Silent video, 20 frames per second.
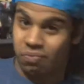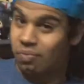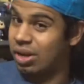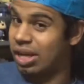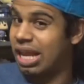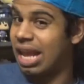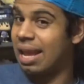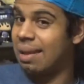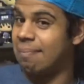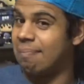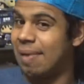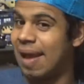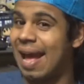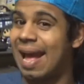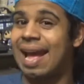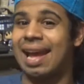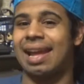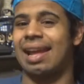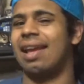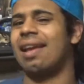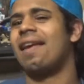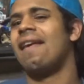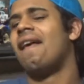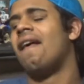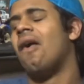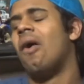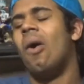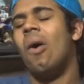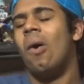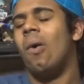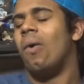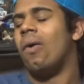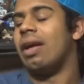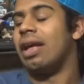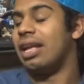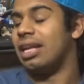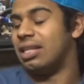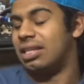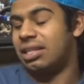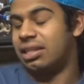came back
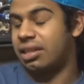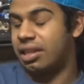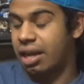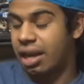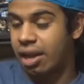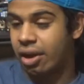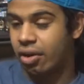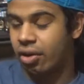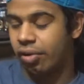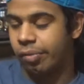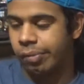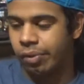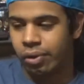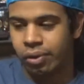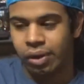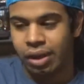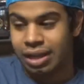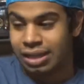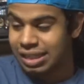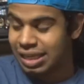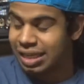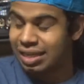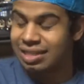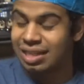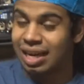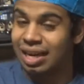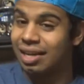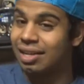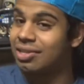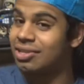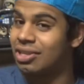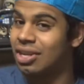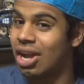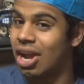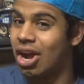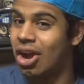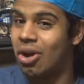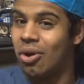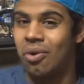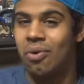is terrible. Teen Titans
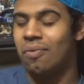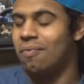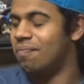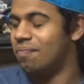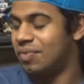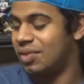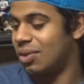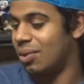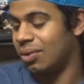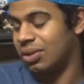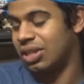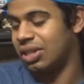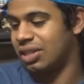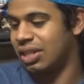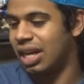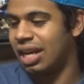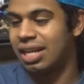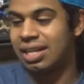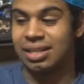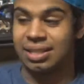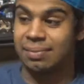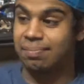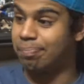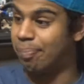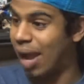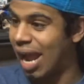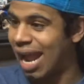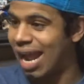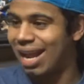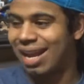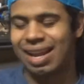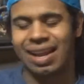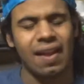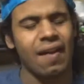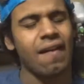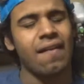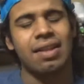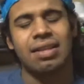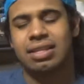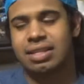Go or Teen Titans back
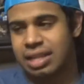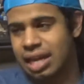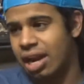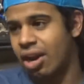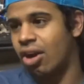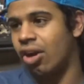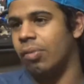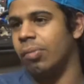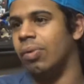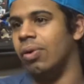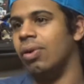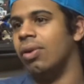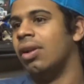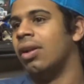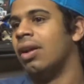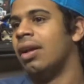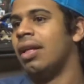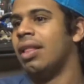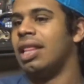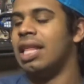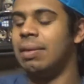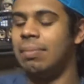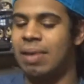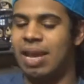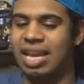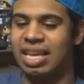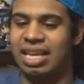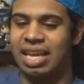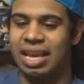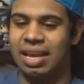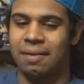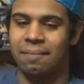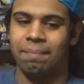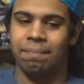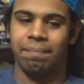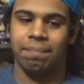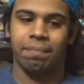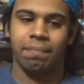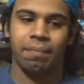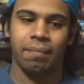terrible. They make it
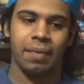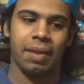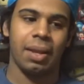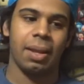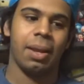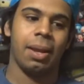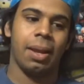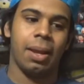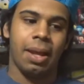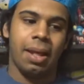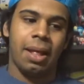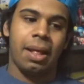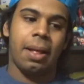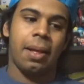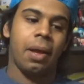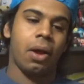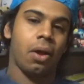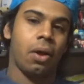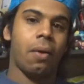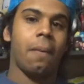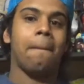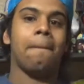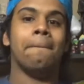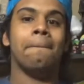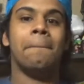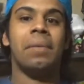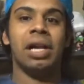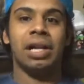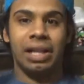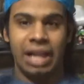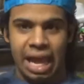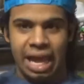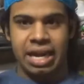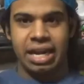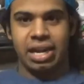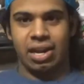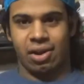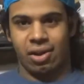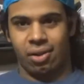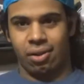
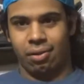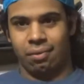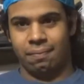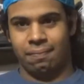millennial.